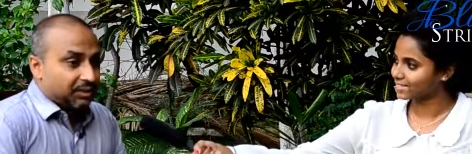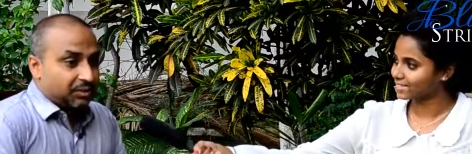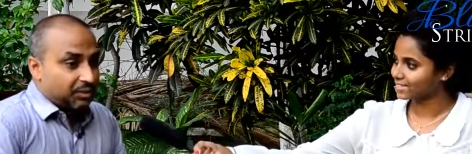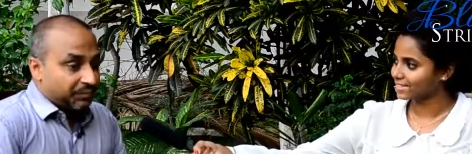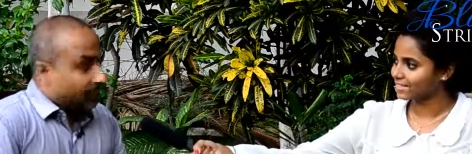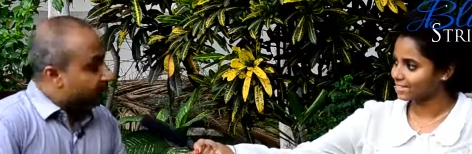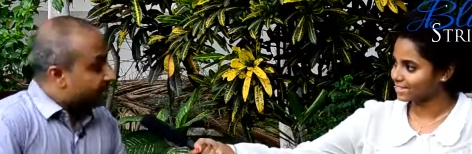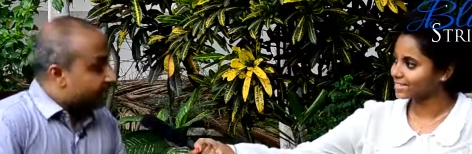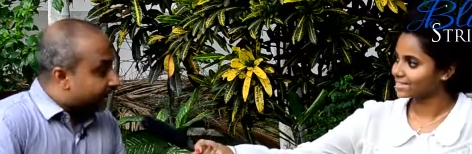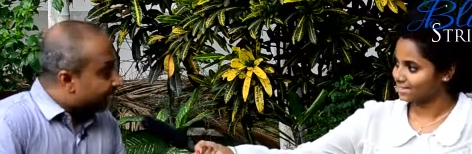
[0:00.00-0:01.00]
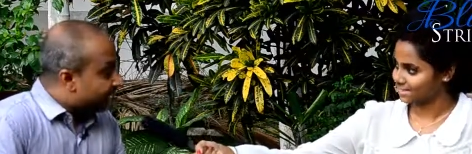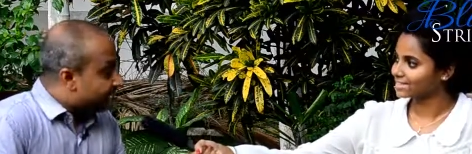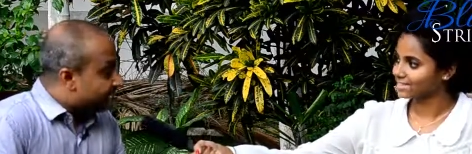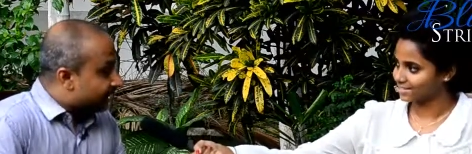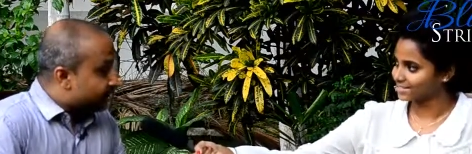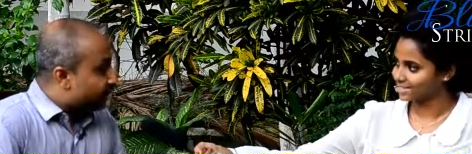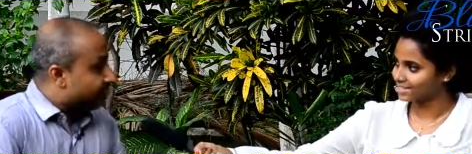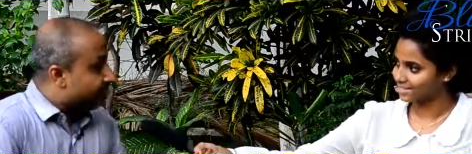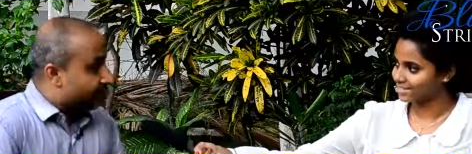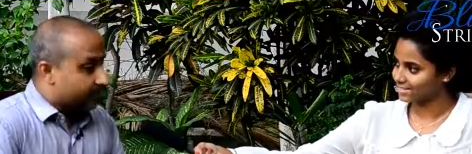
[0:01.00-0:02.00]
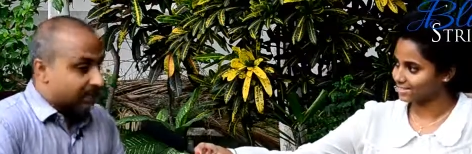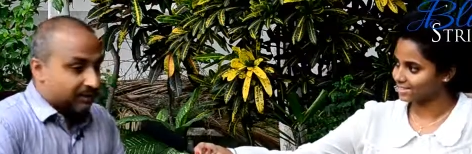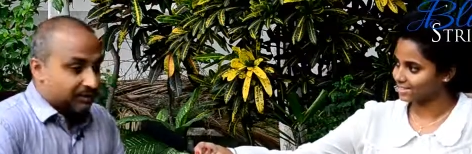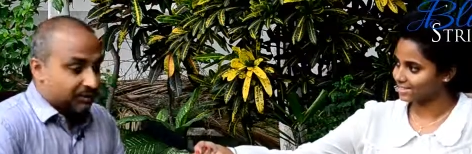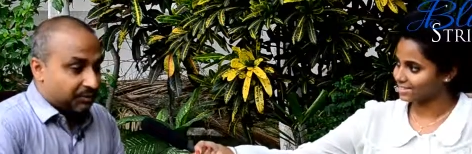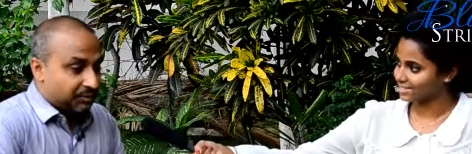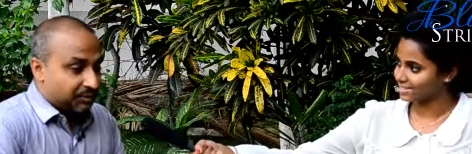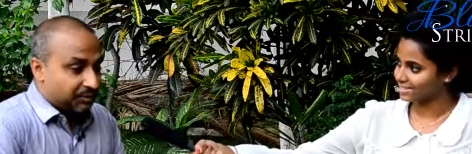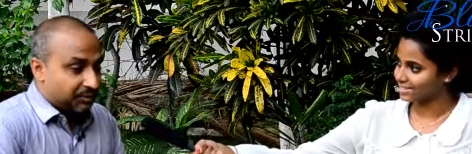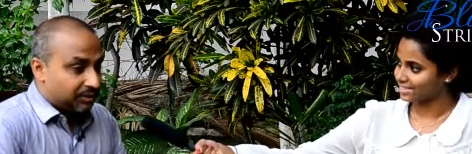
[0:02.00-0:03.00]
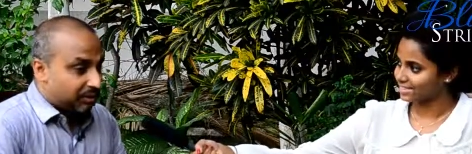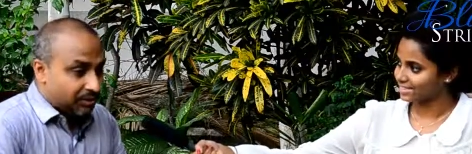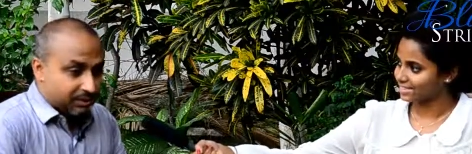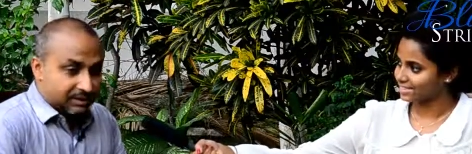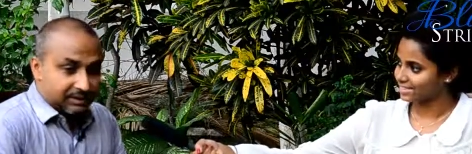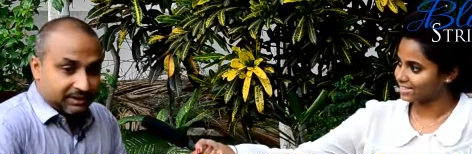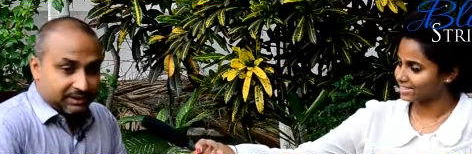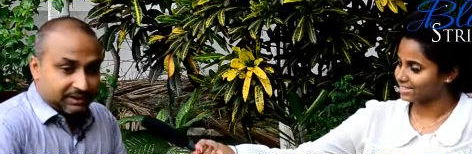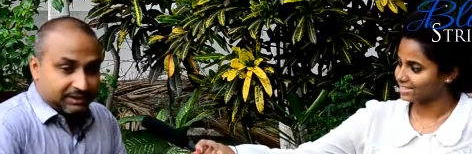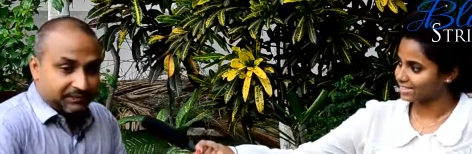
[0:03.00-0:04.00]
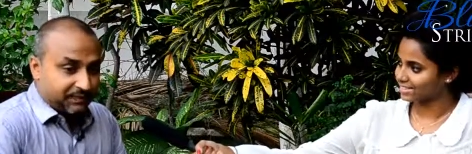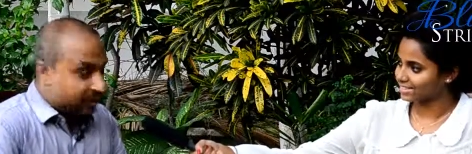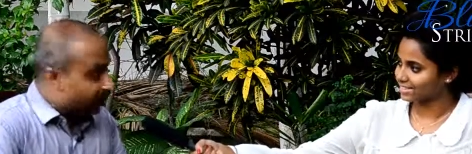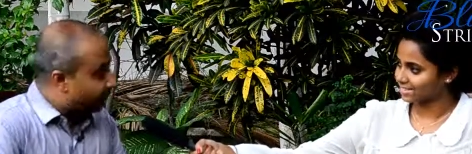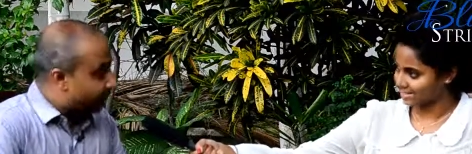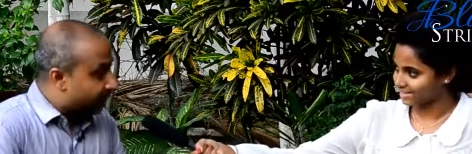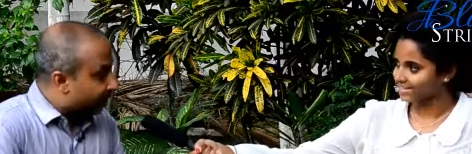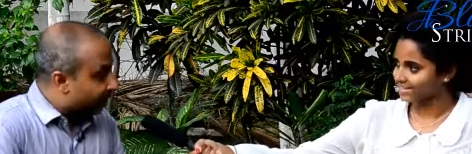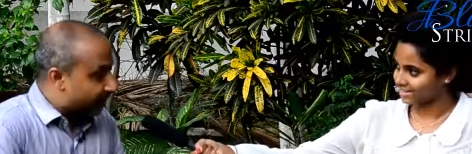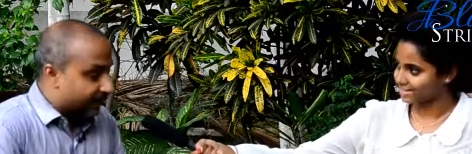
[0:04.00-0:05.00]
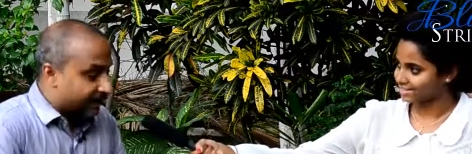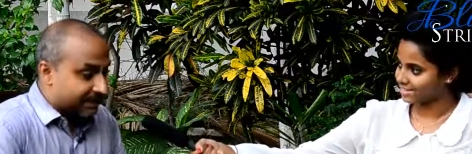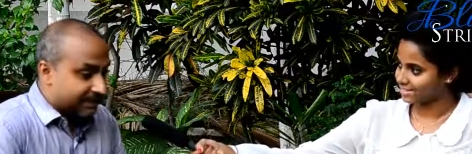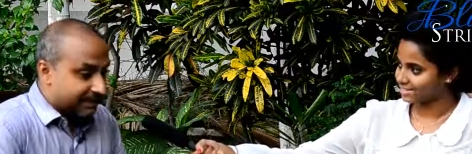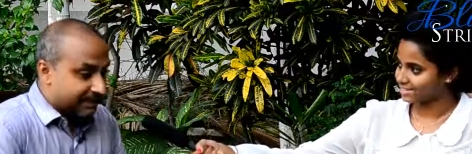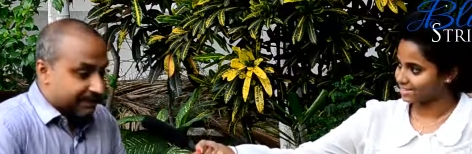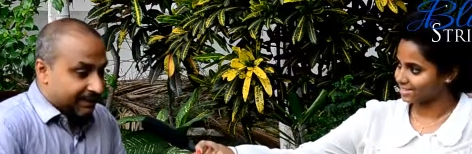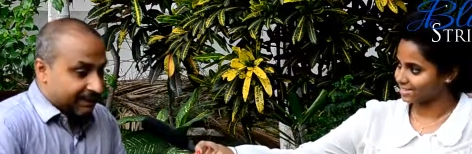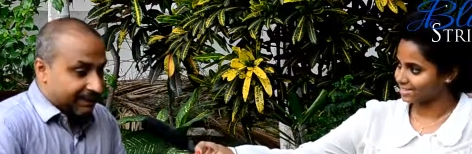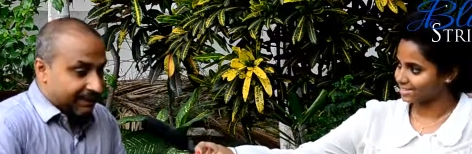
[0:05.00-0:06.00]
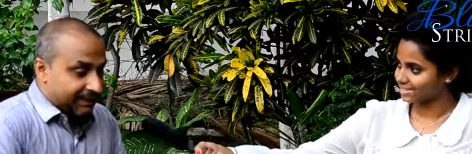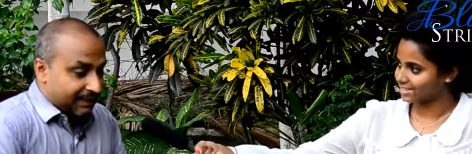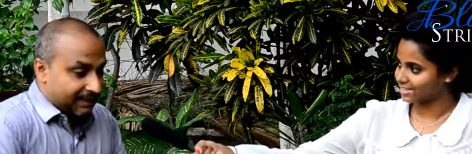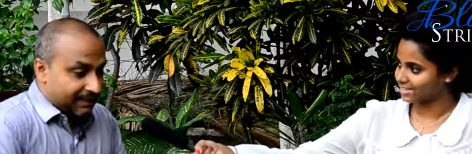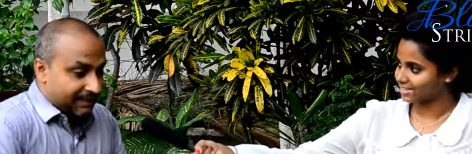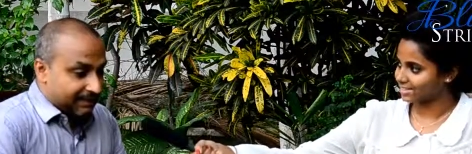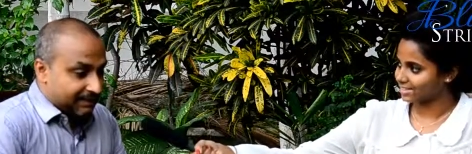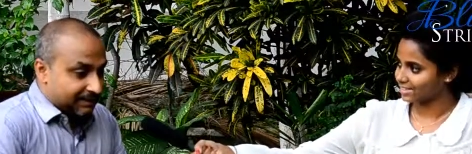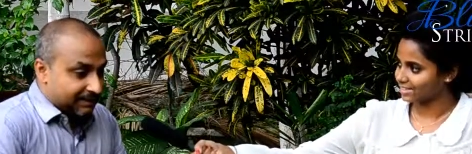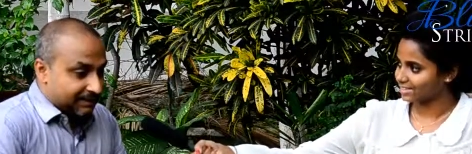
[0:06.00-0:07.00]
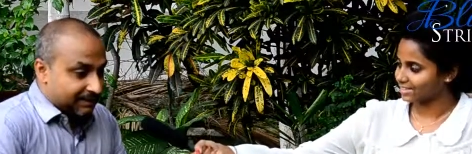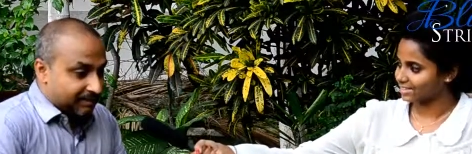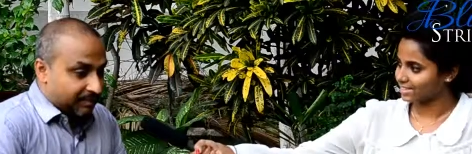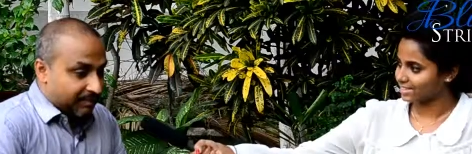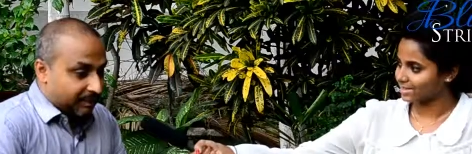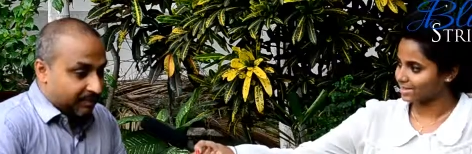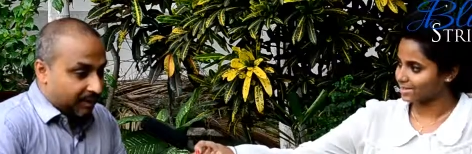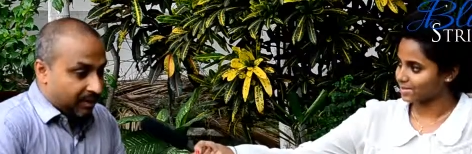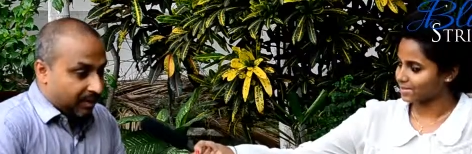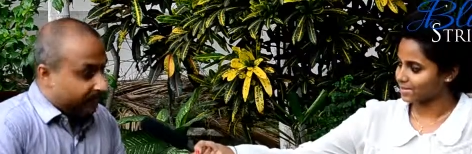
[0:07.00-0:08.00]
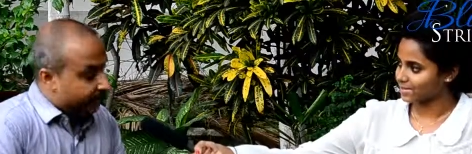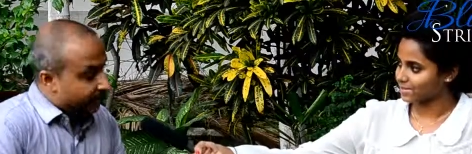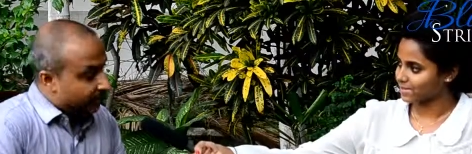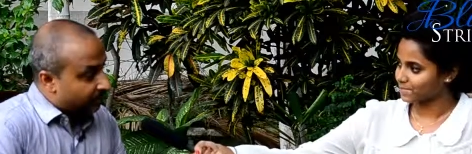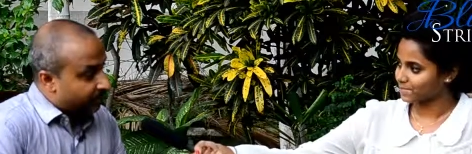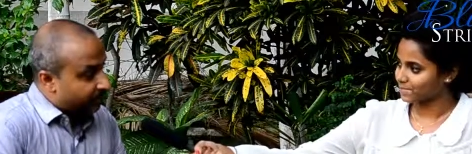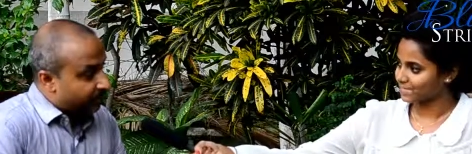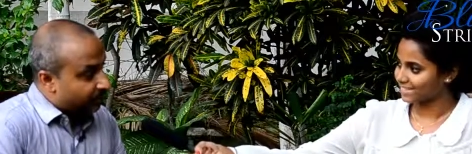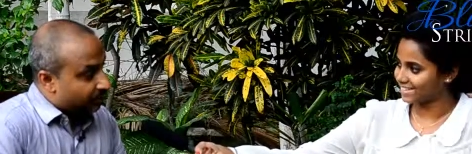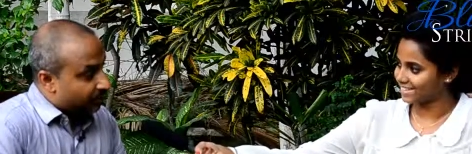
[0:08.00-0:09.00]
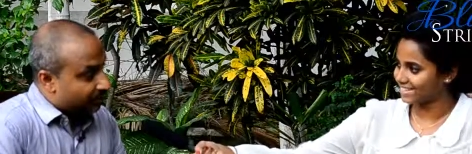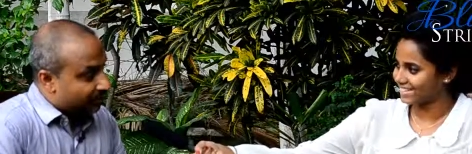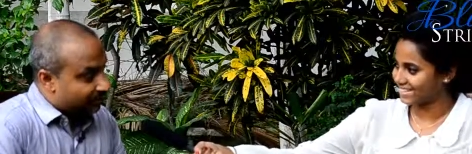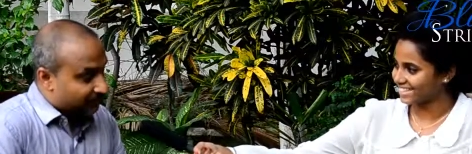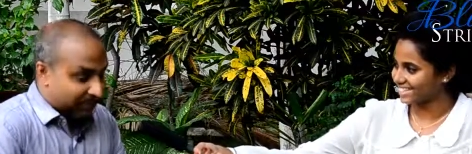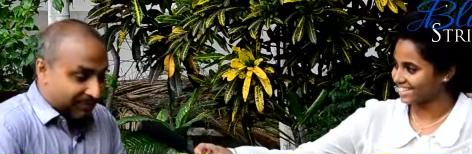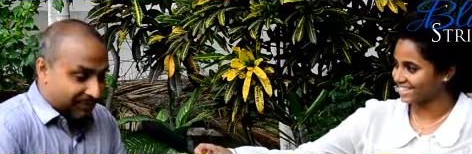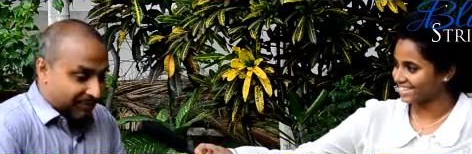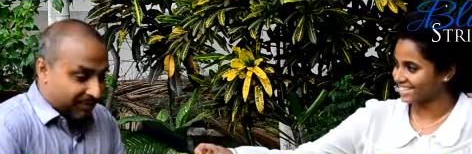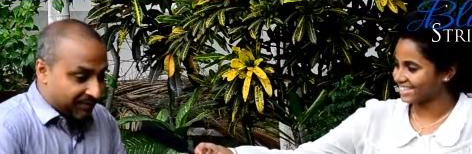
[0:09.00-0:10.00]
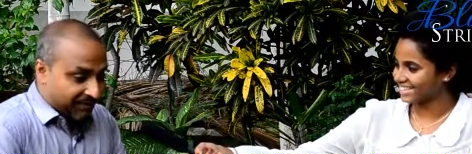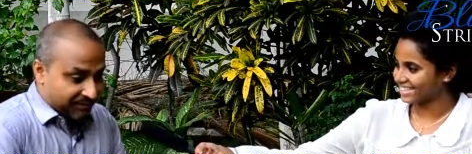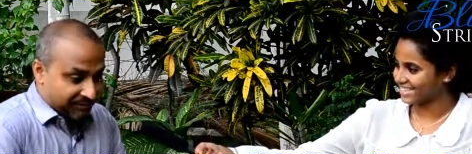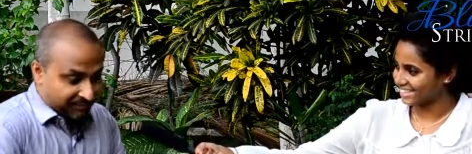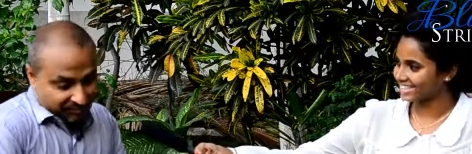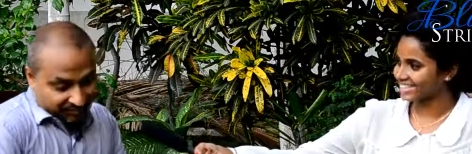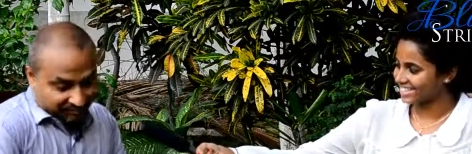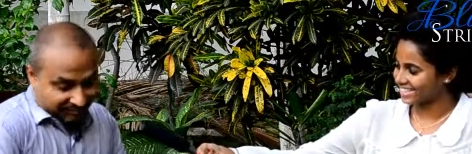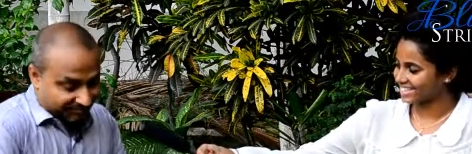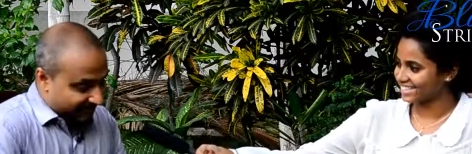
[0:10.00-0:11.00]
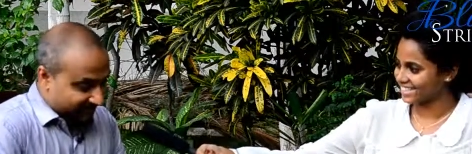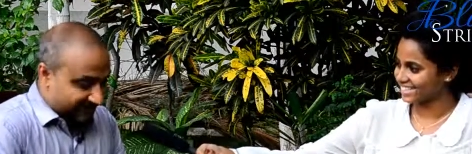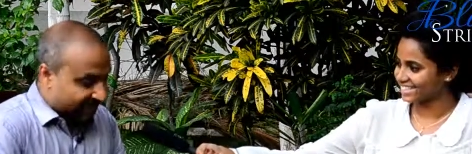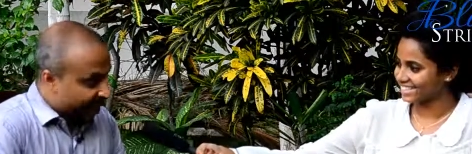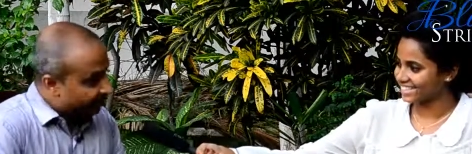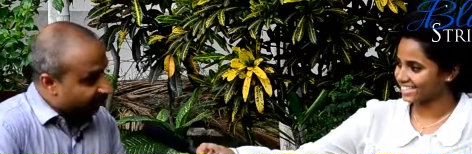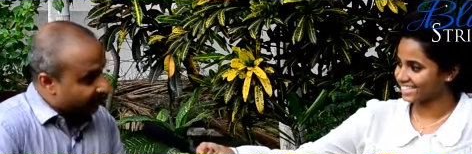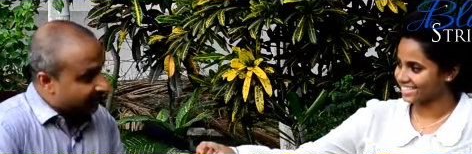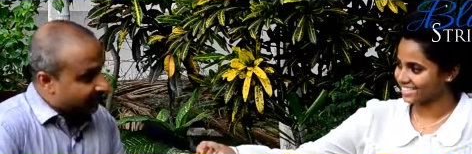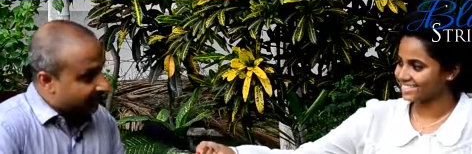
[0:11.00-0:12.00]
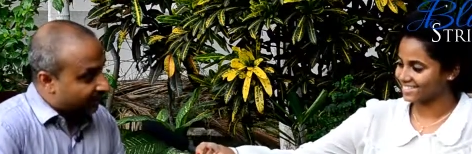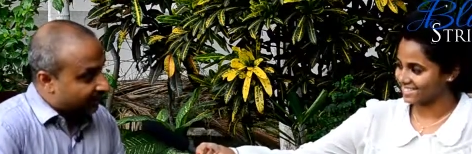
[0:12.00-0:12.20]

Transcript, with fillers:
Speaker 1: all the volunteers at Shishu Bhavan, all the doctors, physiotherapists, and I guess my love of Bengali food, which are my favourite, well, samosas,